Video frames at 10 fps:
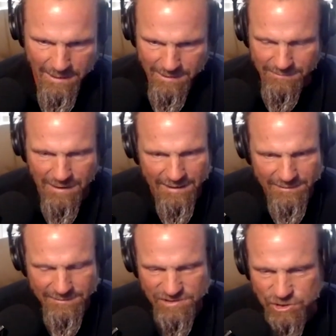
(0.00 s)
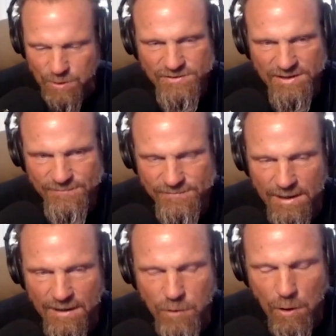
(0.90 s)
Right. Stress levels
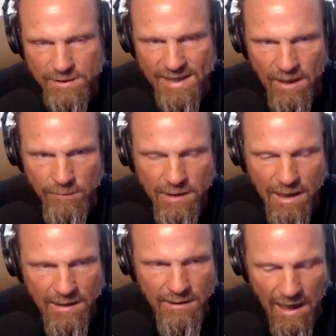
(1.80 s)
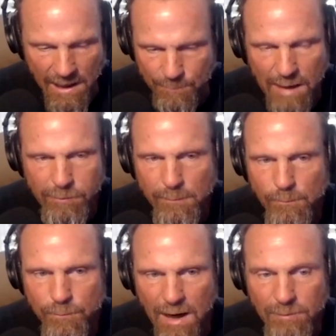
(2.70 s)
have gone down. I am probably
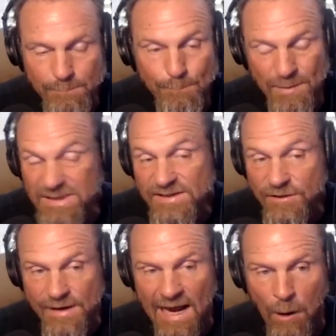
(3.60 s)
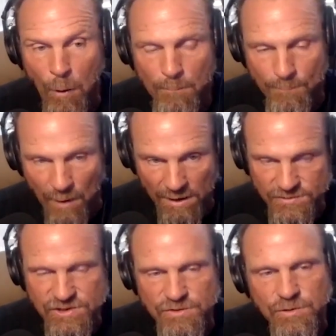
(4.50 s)
busier now, but
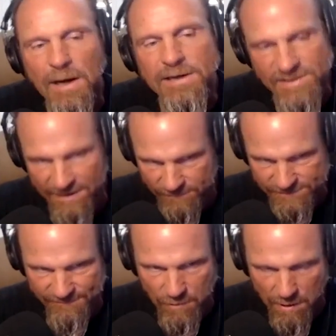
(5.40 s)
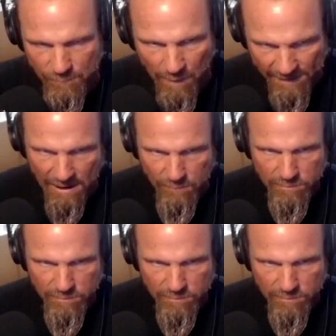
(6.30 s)
stress levels have gone way down,